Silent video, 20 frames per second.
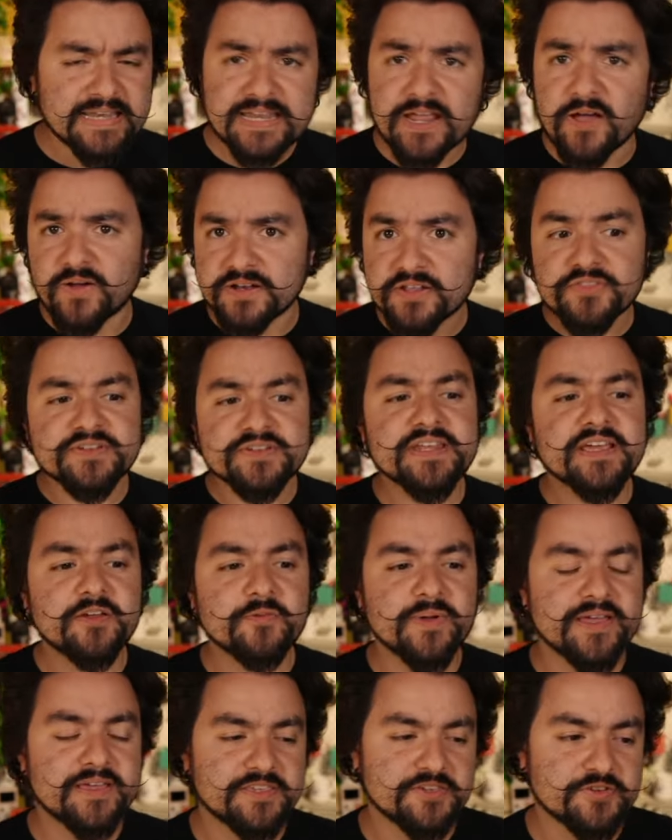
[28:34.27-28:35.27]
Now, another
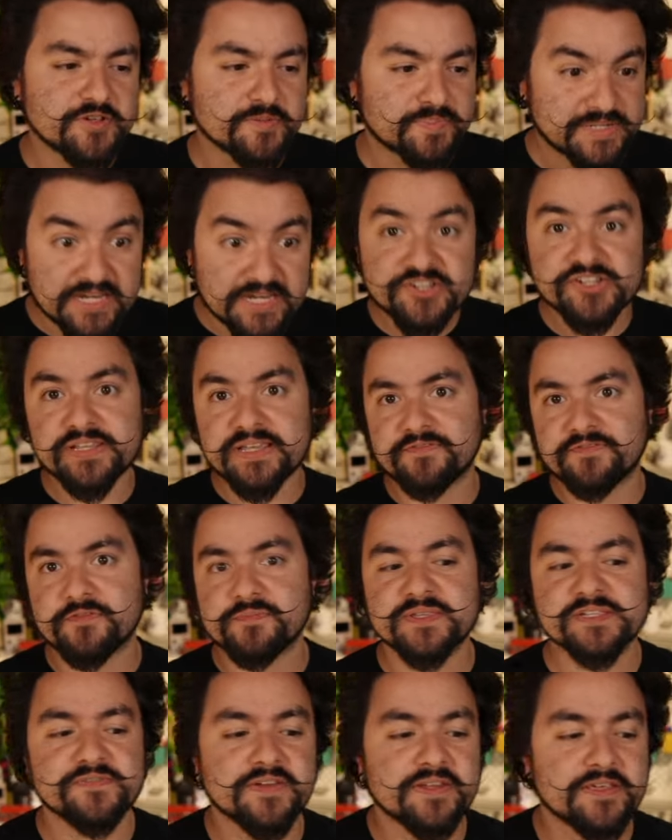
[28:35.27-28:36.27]
takeaway you could potentially get from
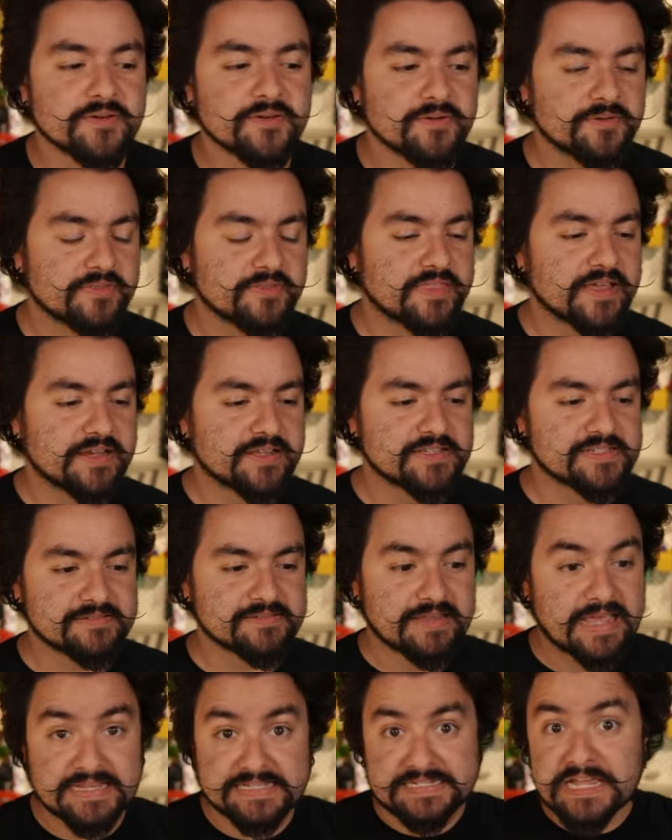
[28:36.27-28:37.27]
this video that is
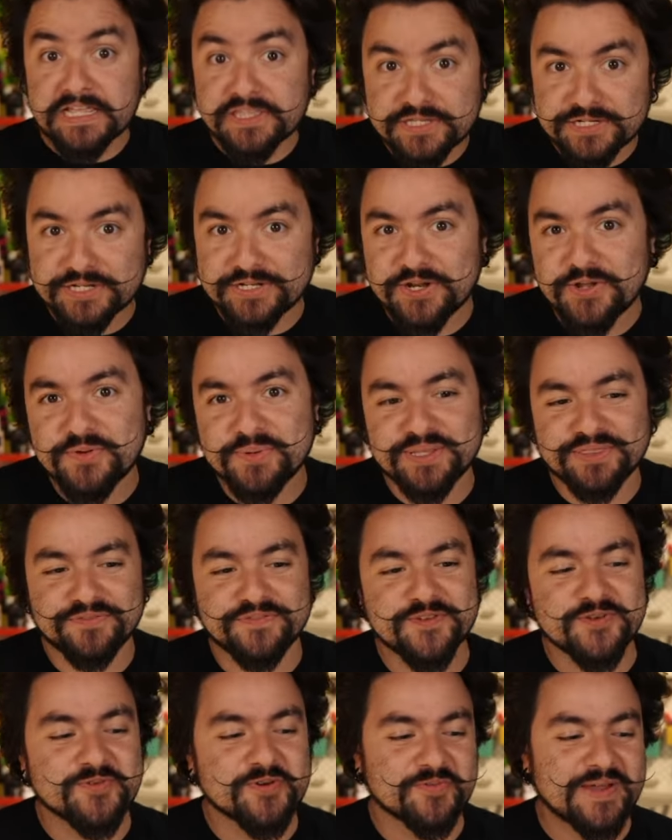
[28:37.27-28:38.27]
has nothing to do with
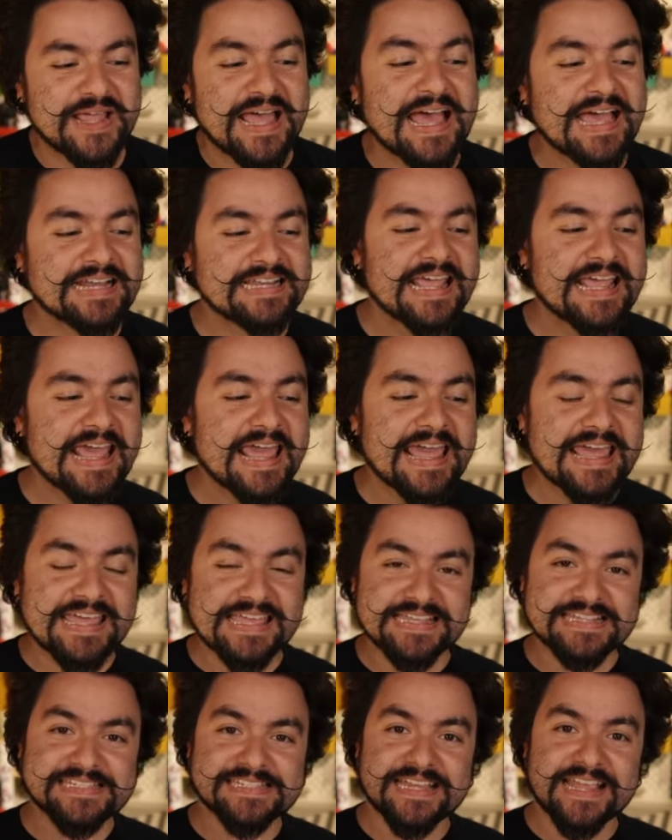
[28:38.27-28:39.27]
Vue or React
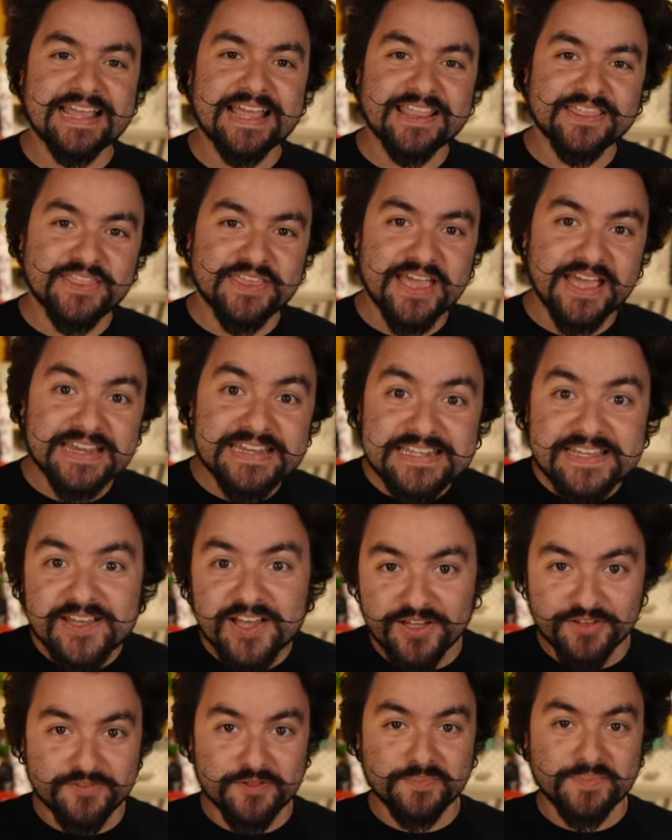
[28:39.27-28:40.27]
is the idea
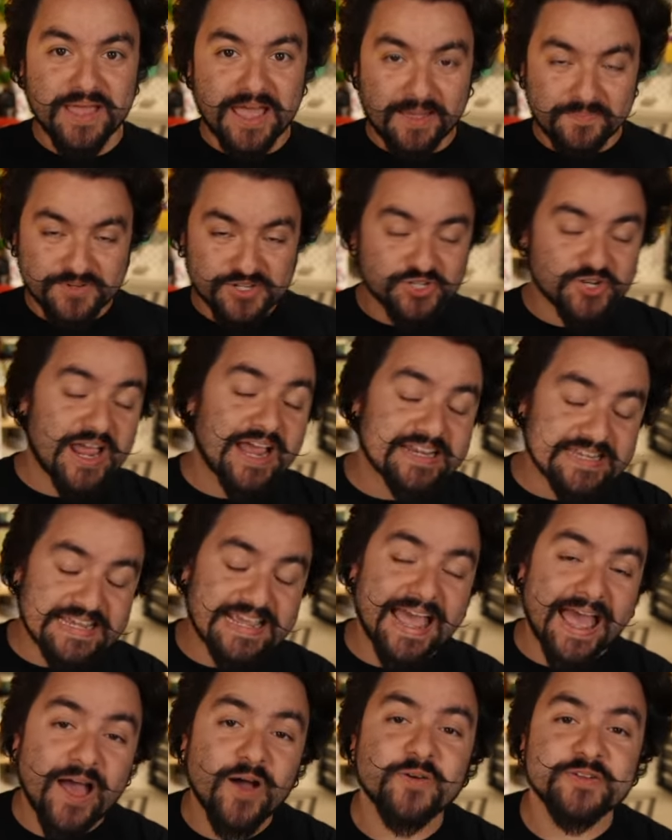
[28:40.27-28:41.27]
of
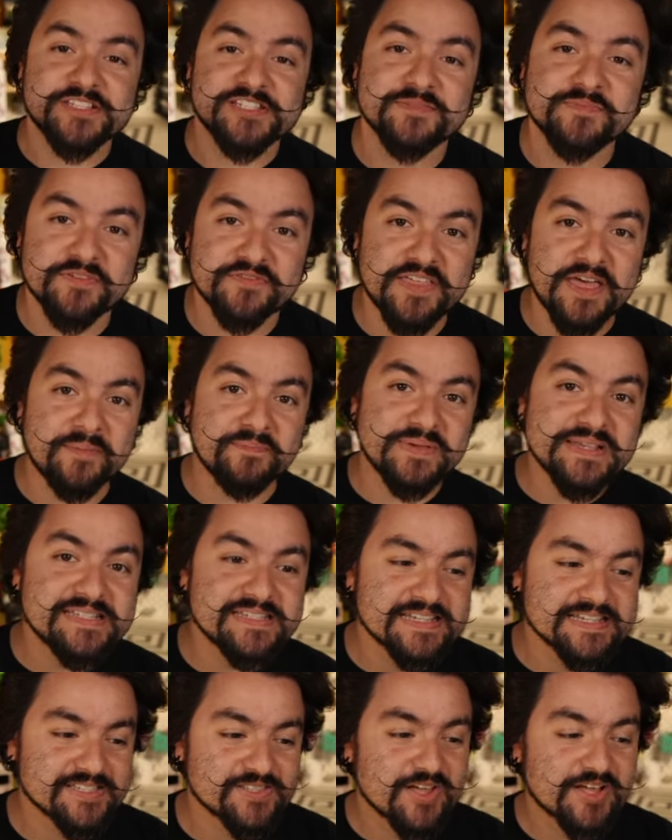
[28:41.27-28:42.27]
abstracting out some of that
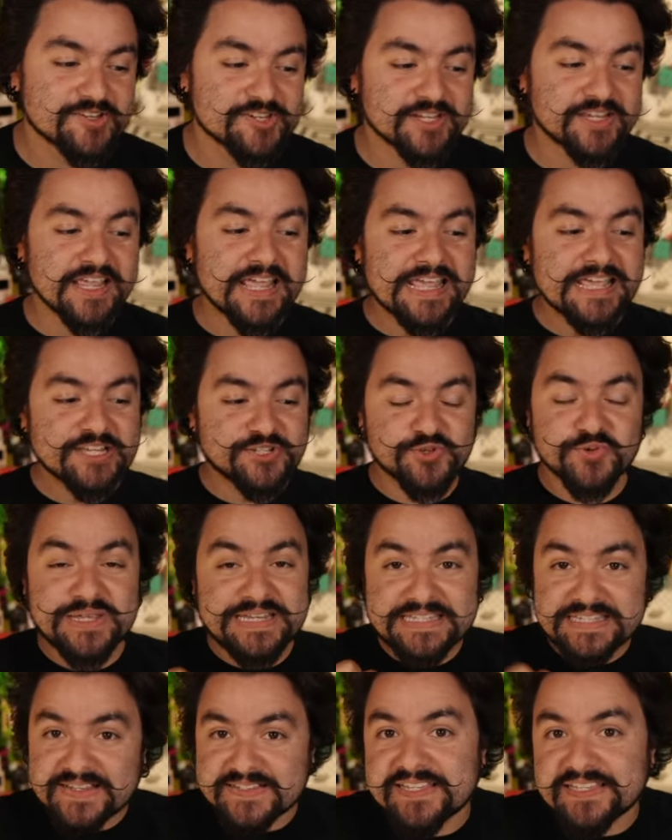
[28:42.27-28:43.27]
business logic so
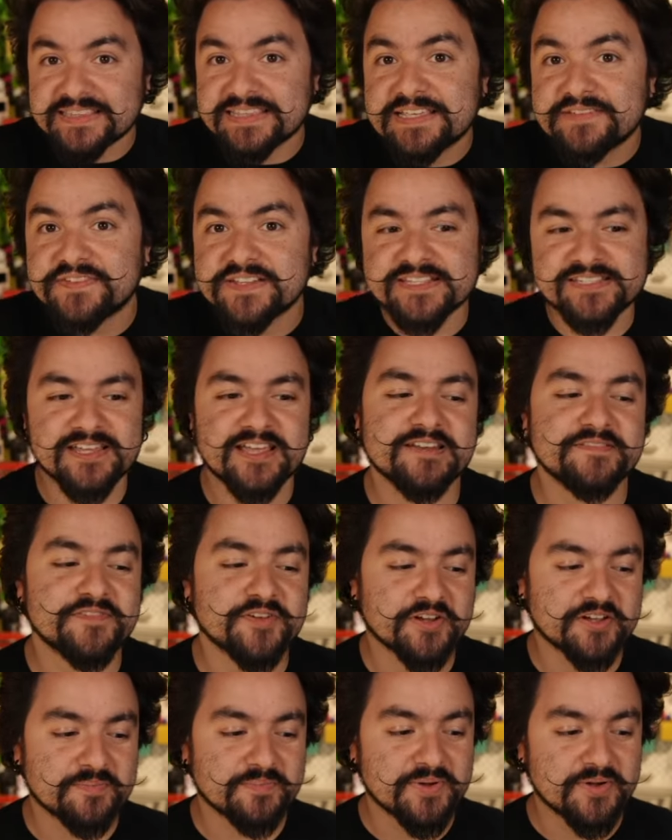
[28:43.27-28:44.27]
it doesn't live inside of
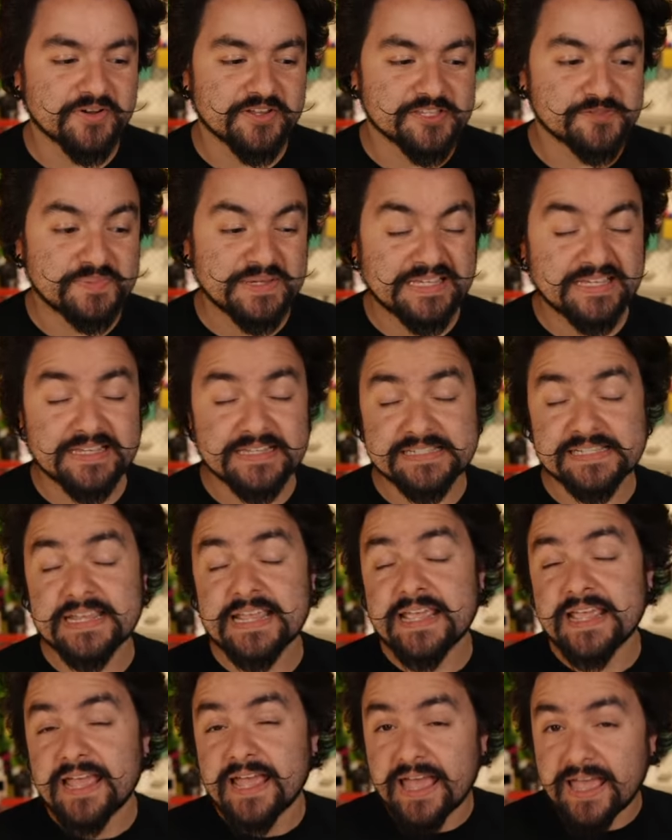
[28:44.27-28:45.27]
your components because
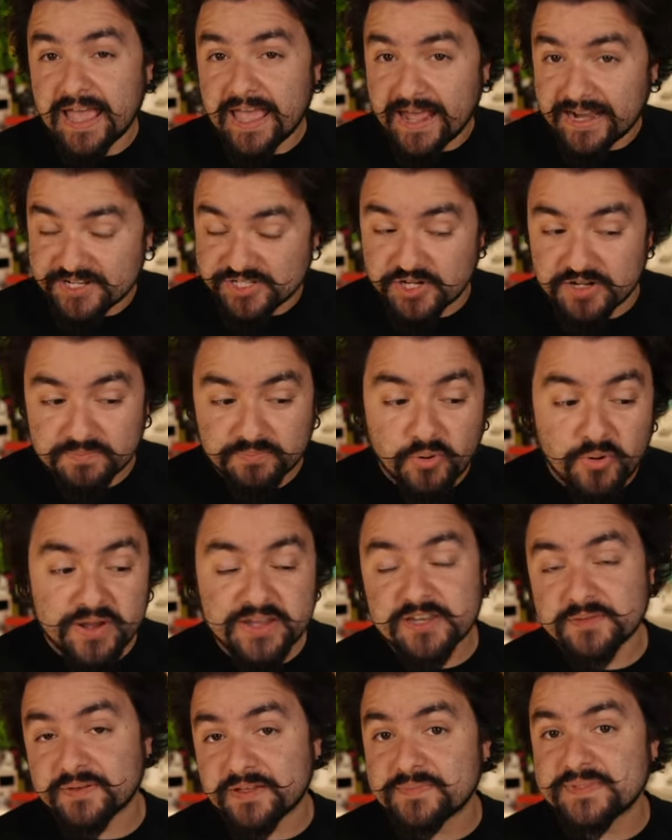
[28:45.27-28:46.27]
at a certain
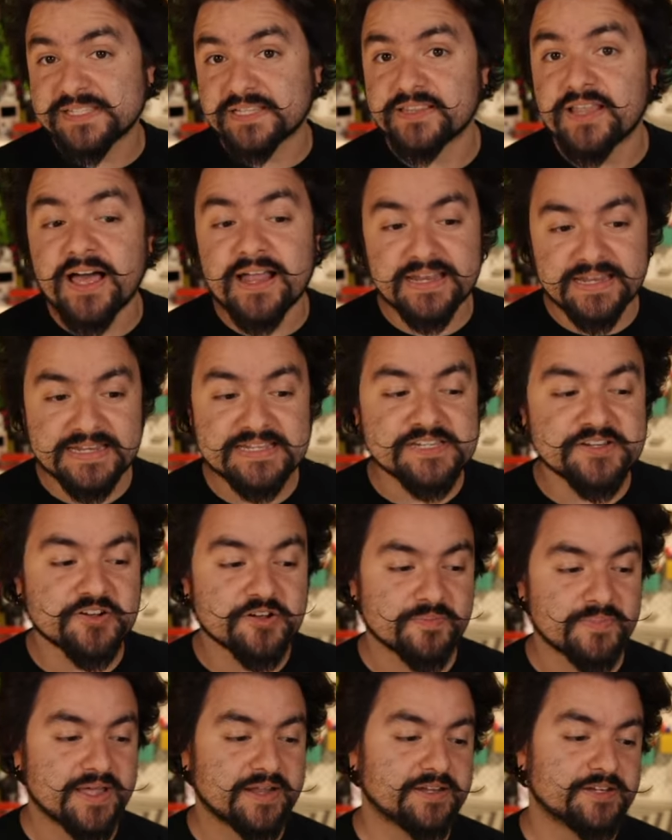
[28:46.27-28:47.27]
point, it becomes a lot easier
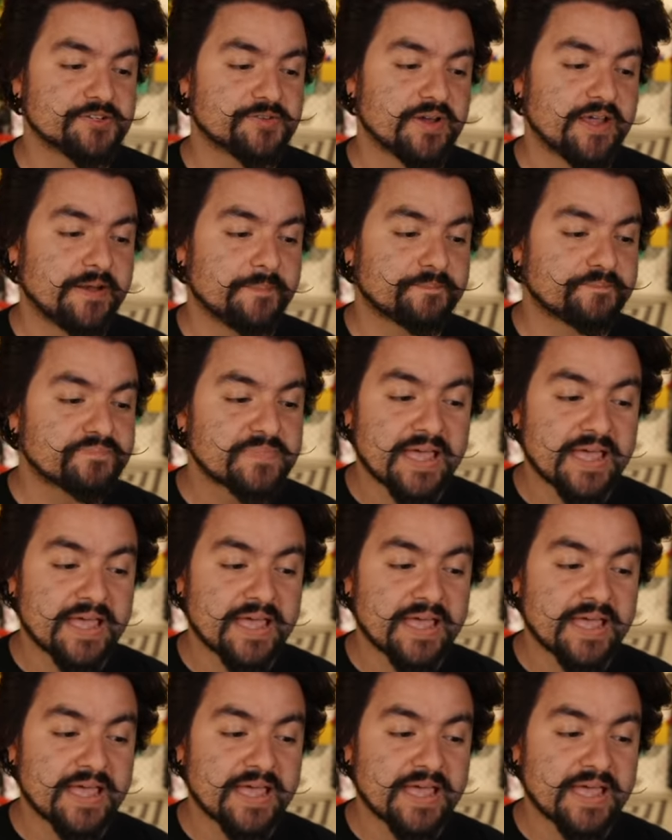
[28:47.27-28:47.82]
to manage, right?